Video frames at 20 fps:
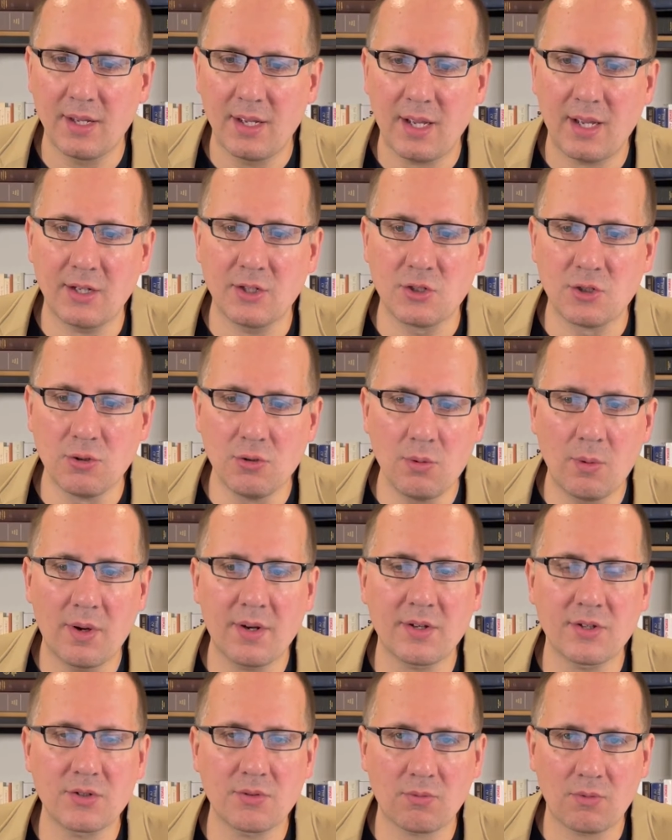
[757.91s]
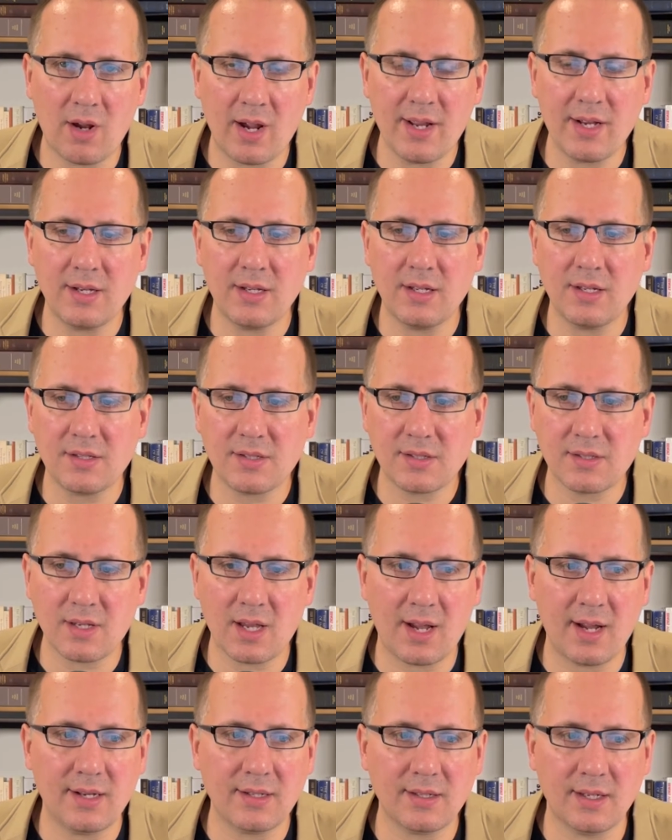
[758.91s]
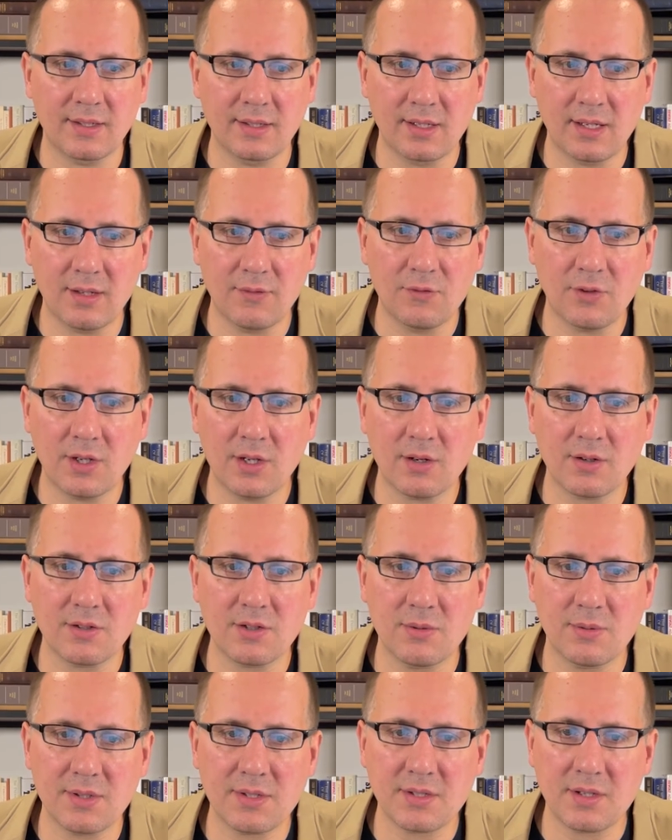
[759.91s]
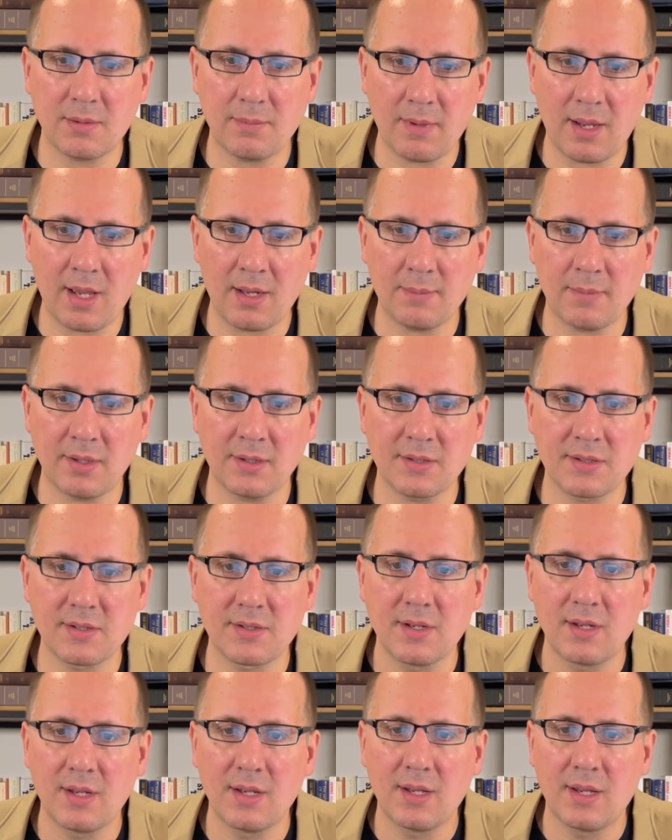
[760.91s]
and do what is right in his sight and give ear to his commandments